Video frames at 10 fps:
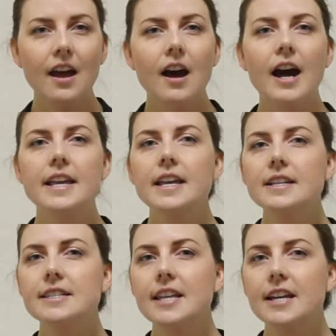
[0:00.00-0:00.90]
I
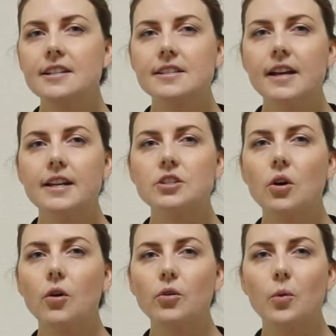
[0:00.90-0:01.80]
guess they are designed to
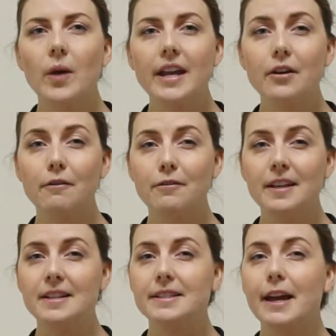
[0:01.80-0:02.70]
hold the weight of
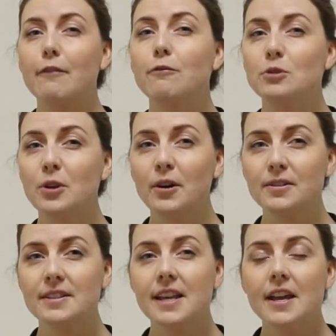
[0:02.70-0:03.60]
things like
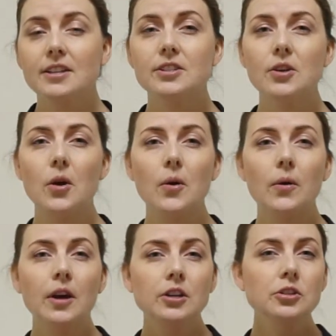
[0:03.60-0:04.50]
futons.
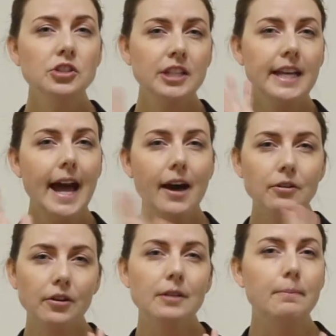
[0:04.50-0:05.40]
So usually
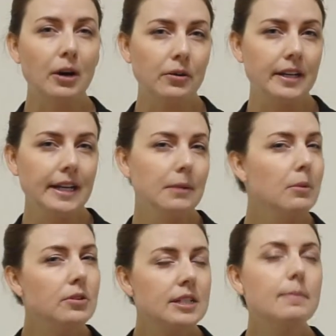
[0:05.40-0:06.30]
out on the balcony, and
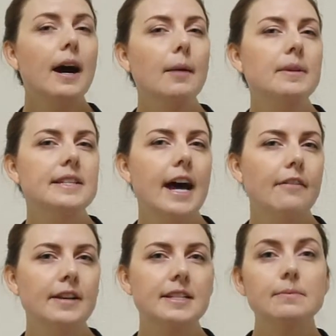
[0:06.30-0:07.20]
most apartments
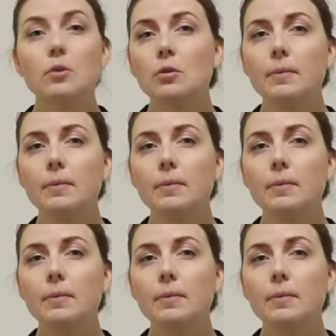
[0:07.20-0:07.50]
have a small